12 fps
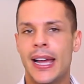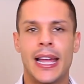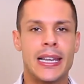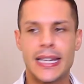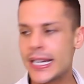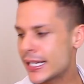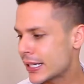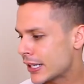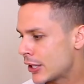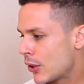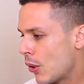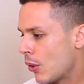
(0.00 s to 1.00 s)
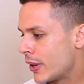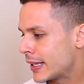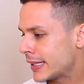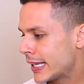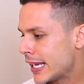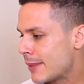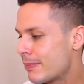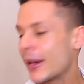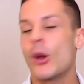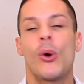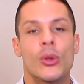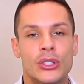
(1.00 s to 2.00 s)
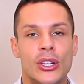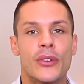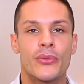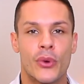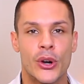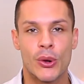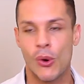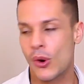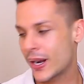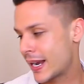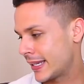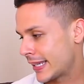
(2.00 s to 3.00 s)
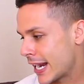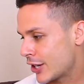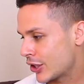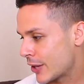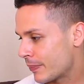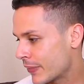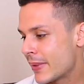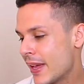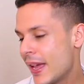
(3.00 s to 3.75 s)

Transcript: a leader, or a team, but also for an organization.